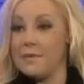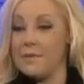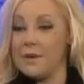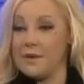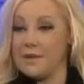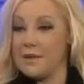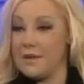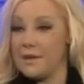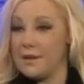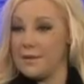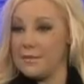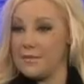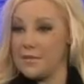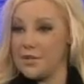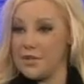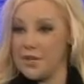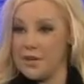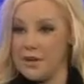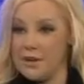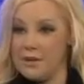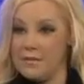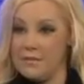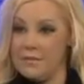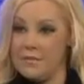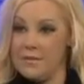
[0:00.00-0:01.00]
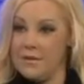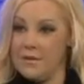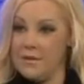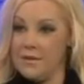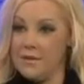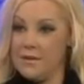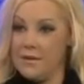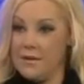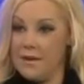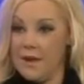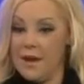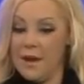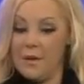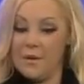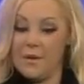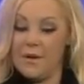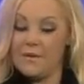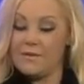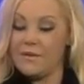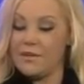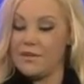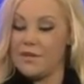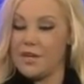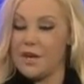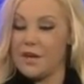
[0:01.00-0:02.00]
to see him at the MGM, I
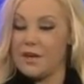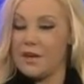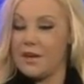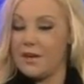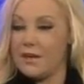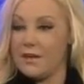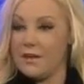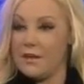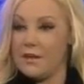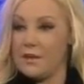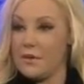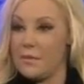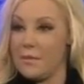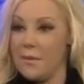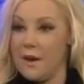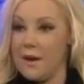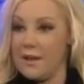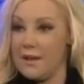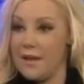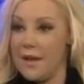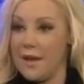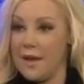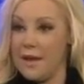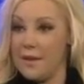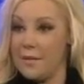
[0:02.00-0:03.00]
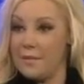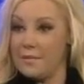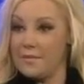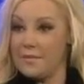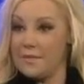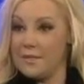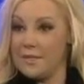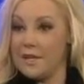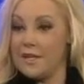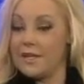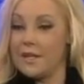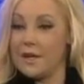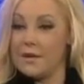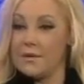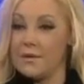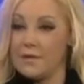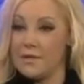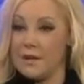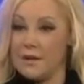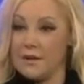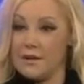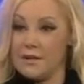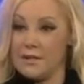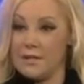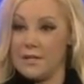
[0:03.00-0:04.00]
would have to check in under my name and say that I
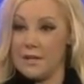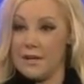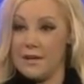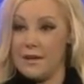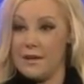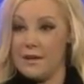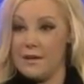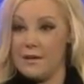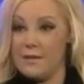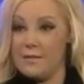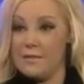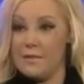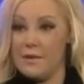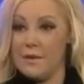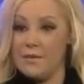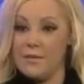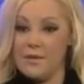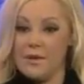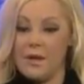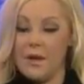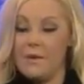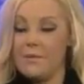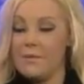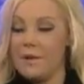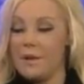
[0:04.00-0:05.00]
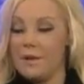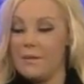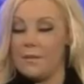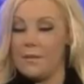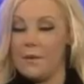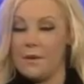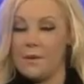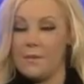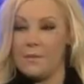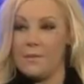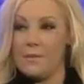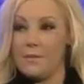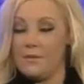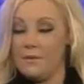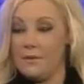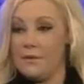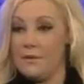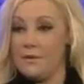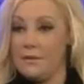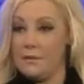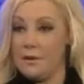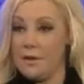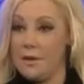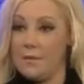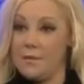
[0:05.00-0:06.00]
was there to see him. He would come down
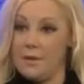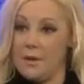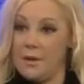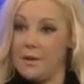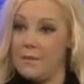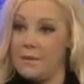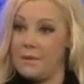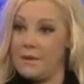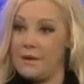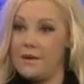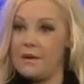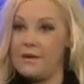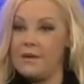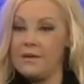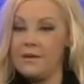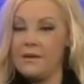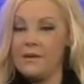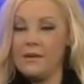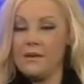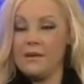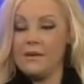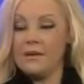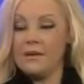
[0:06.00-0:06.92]
and come get me.